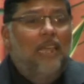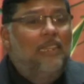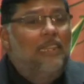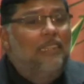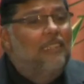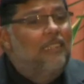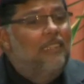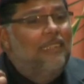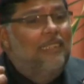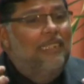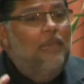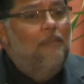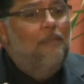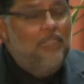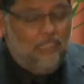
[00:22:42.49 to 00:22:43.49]
this
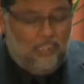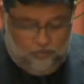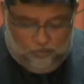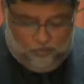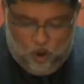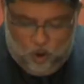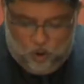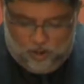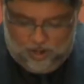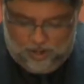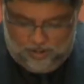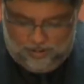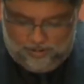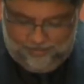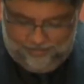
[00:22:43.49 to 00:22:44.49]
demon spoke